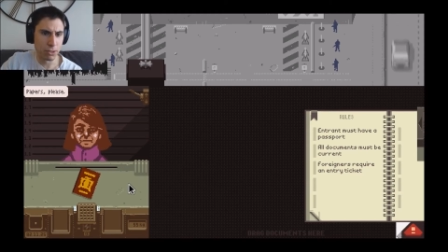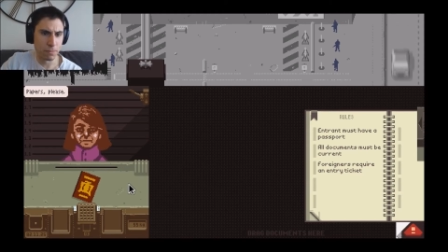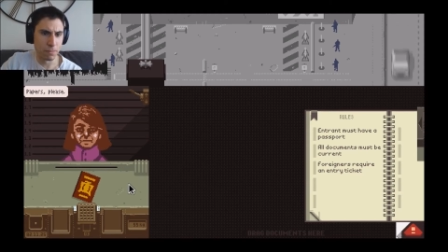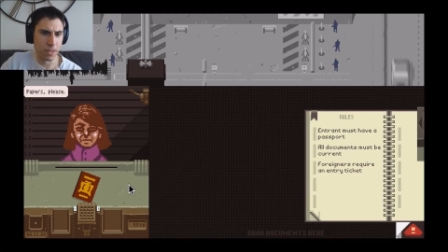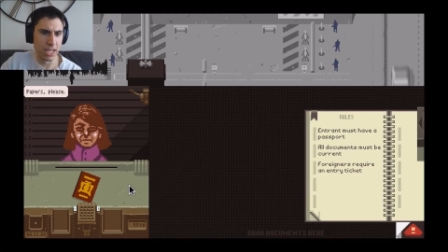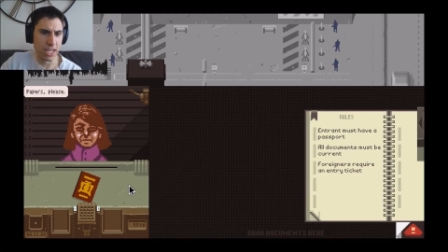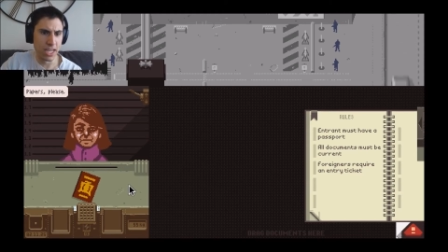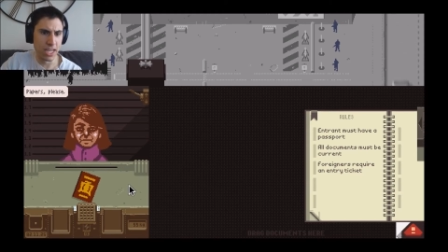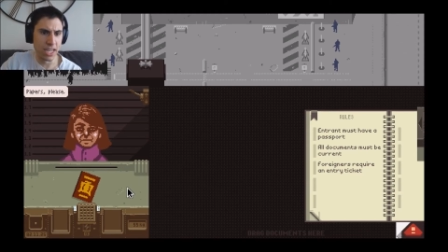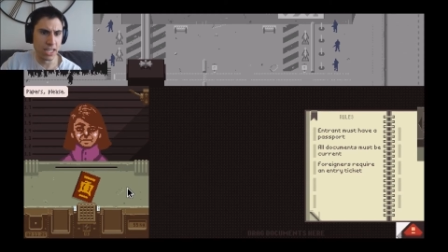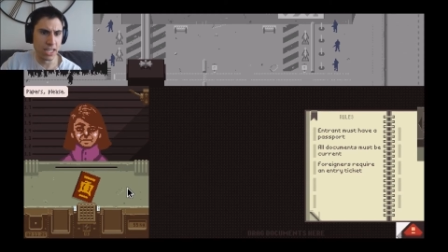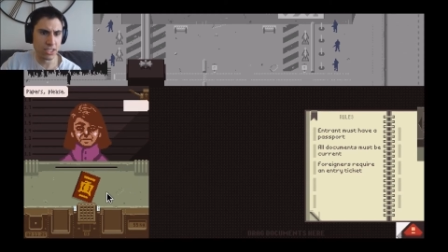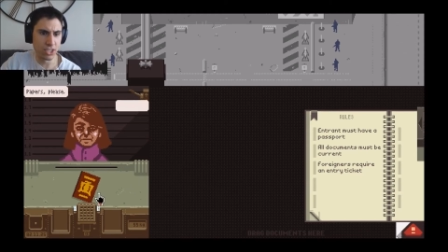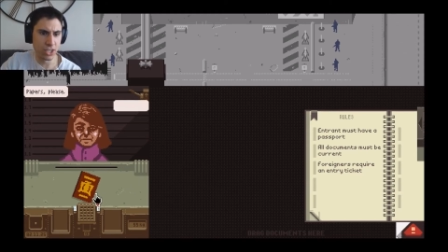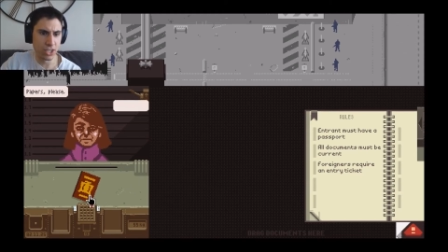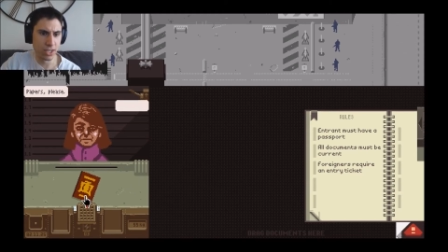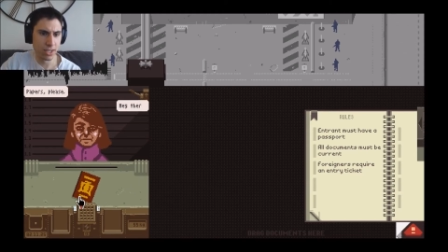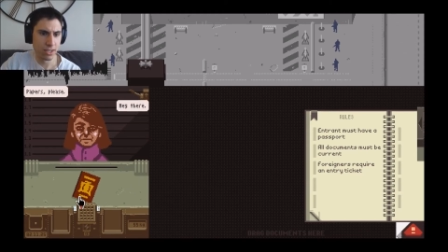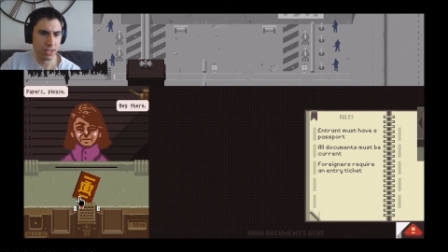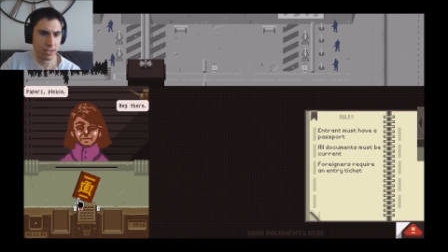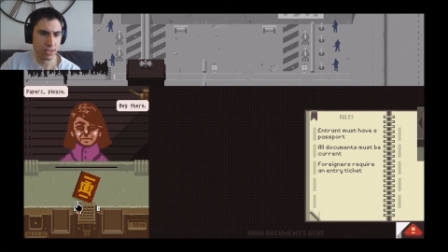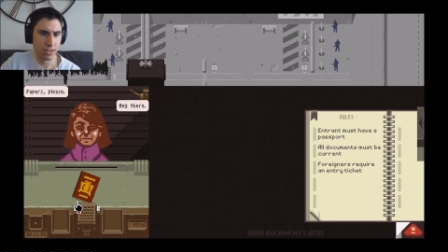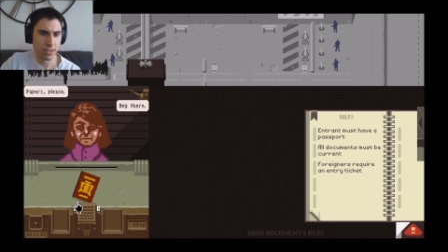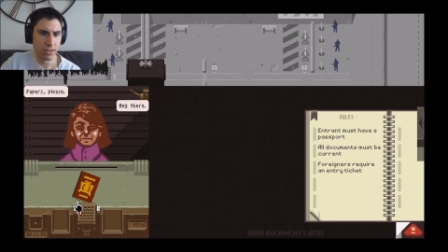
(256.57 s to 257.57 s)
please.
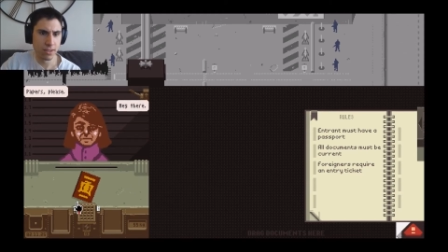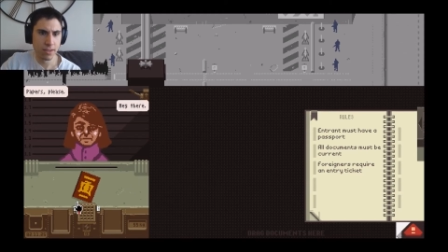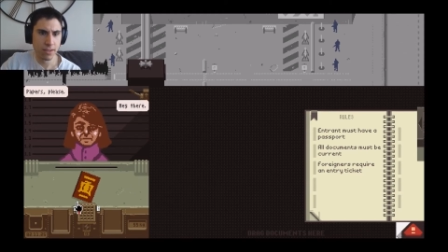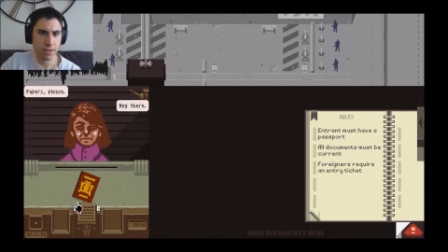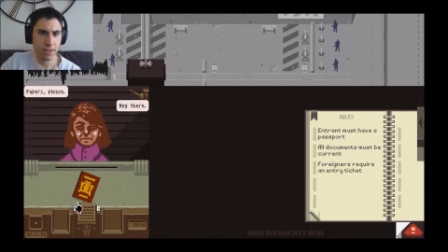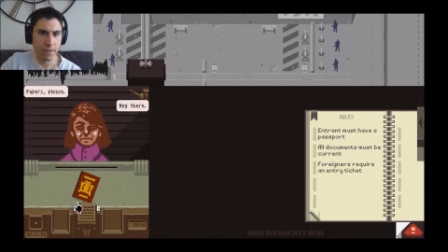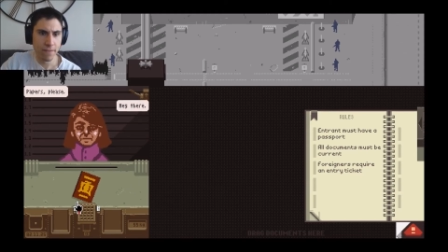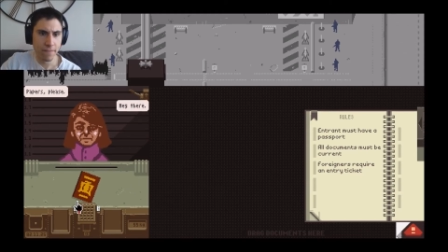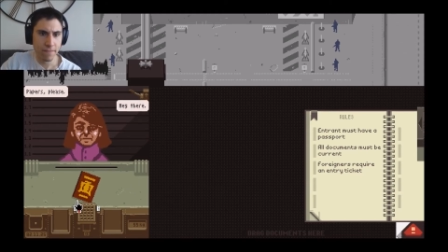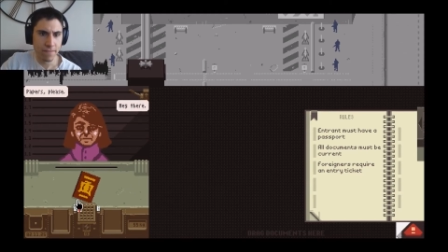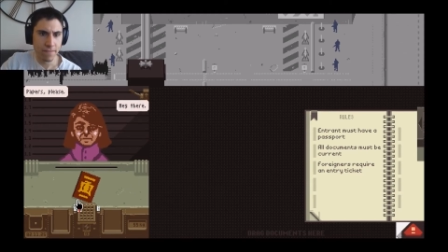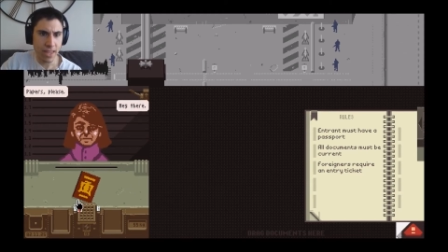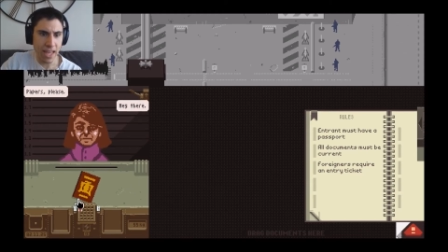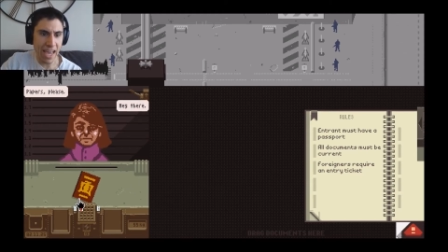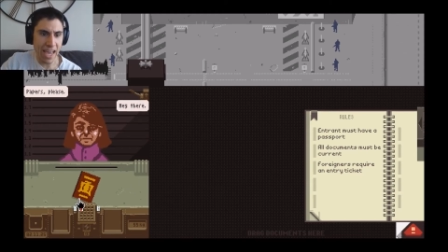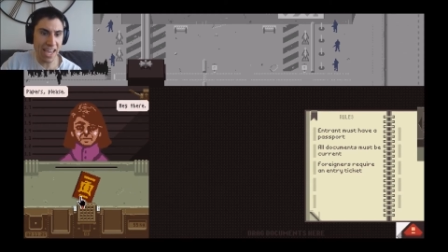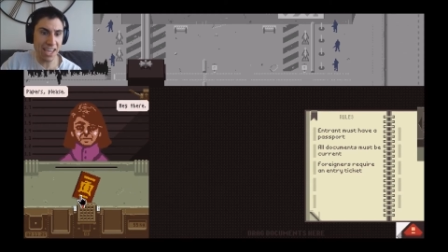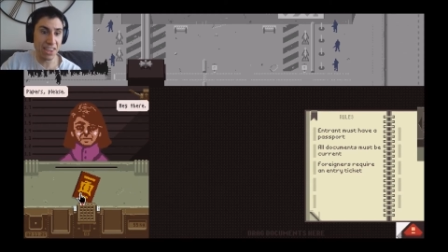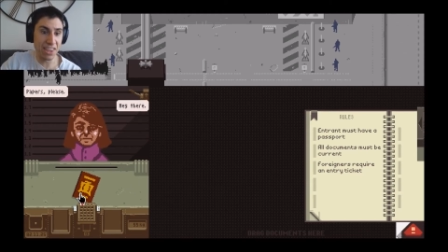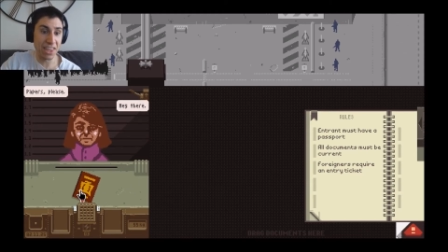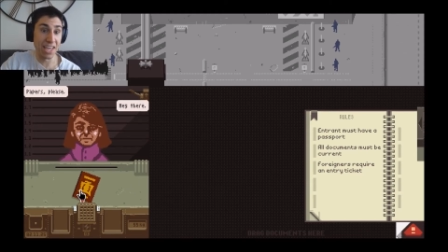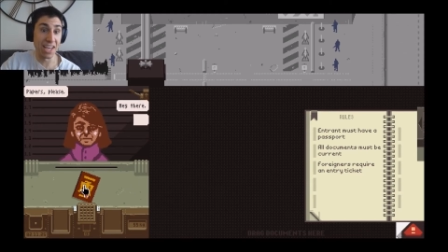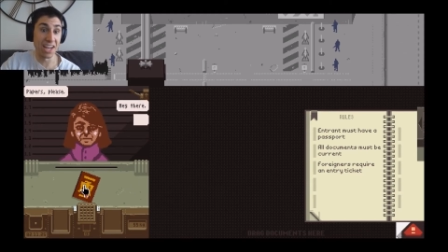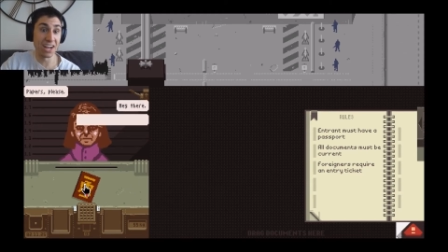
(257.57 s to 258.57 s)

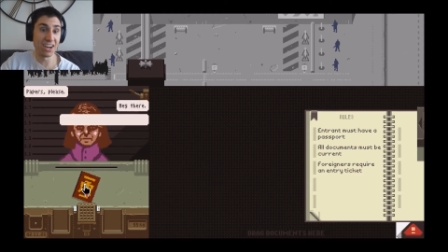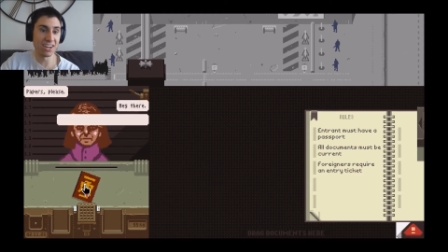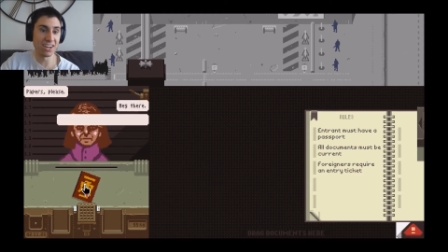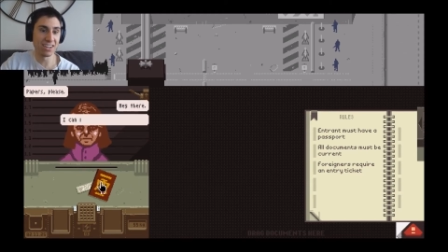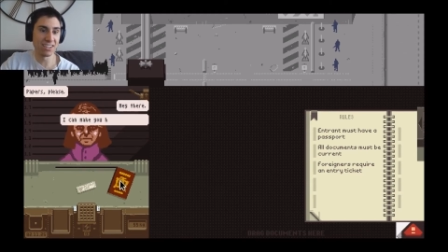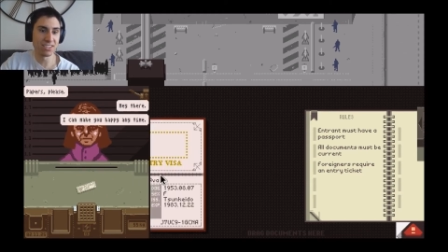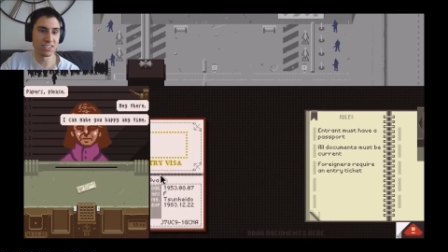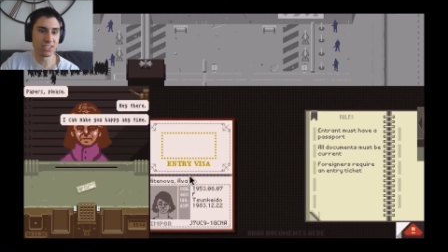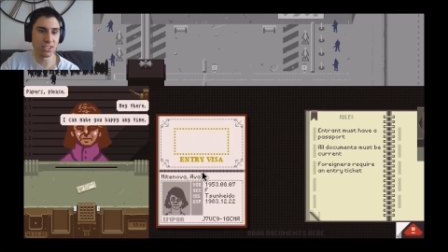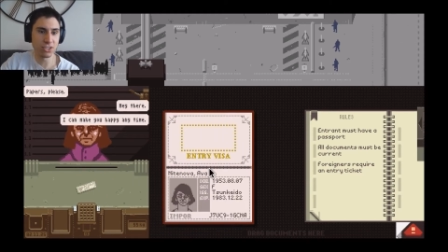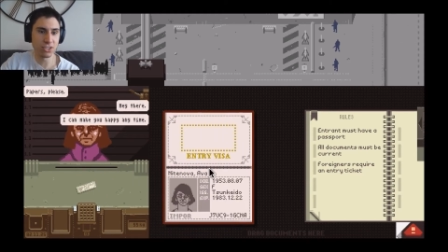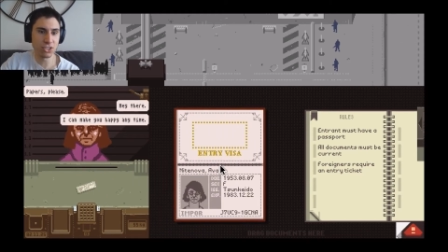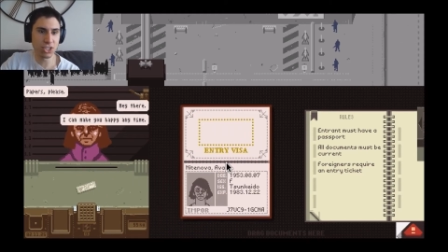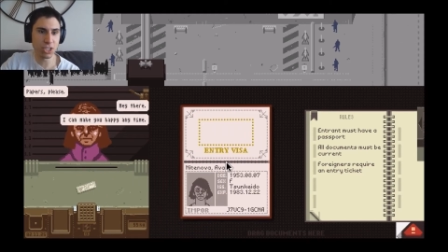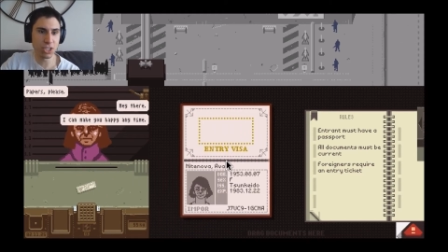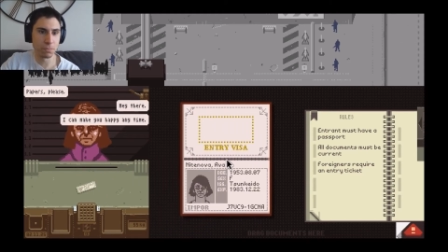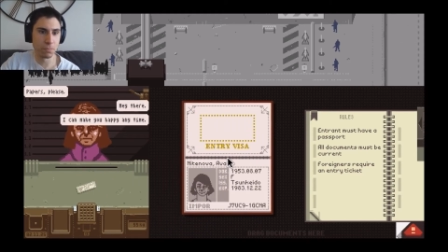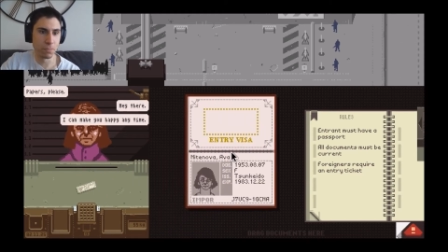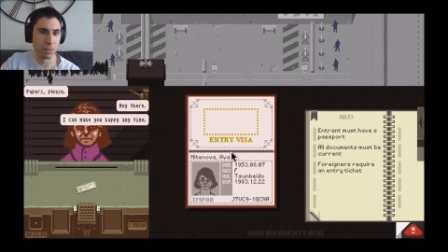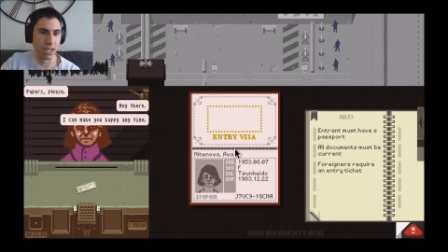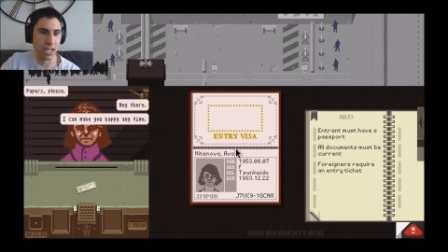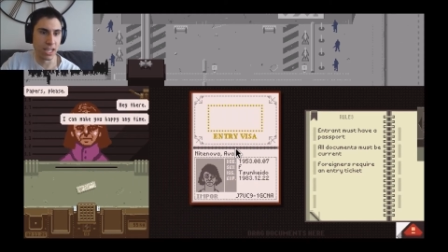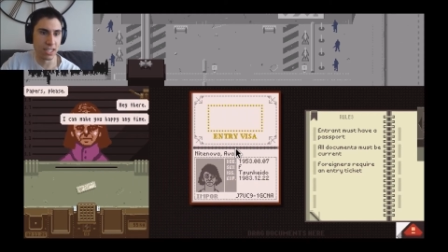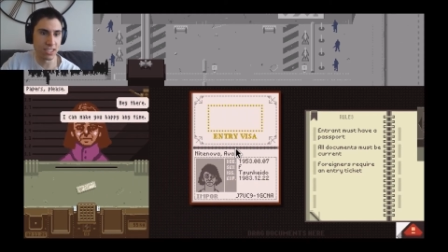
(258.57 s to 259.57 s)
Hey there. So she's
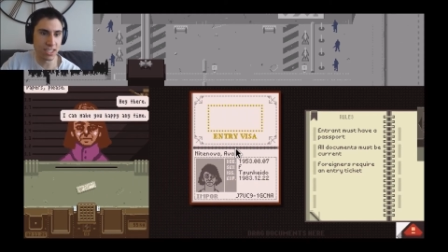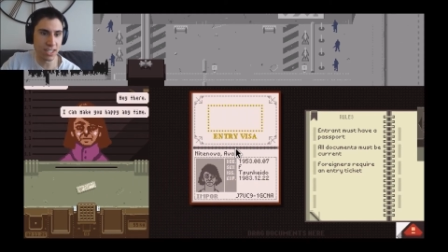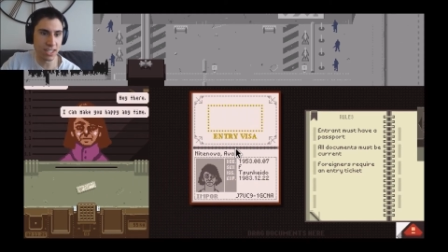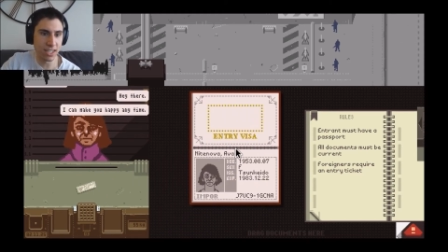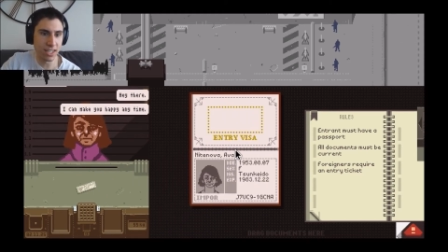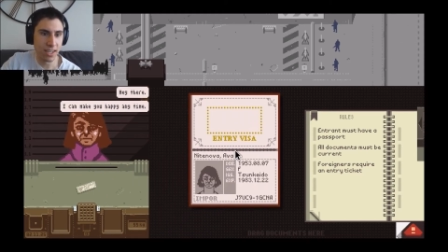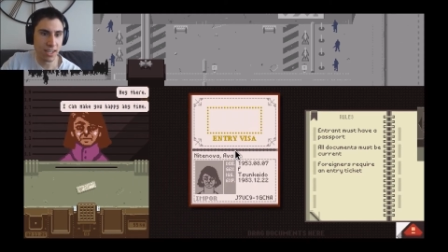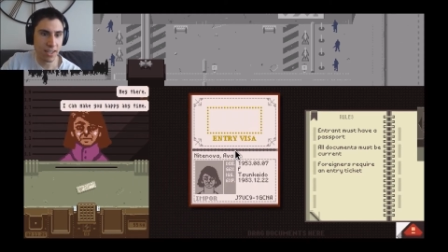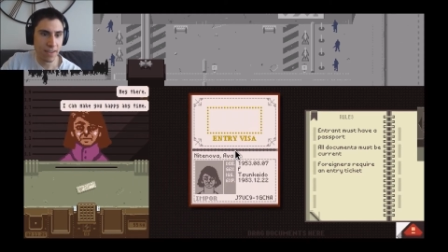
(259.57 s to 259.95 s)
pleasant.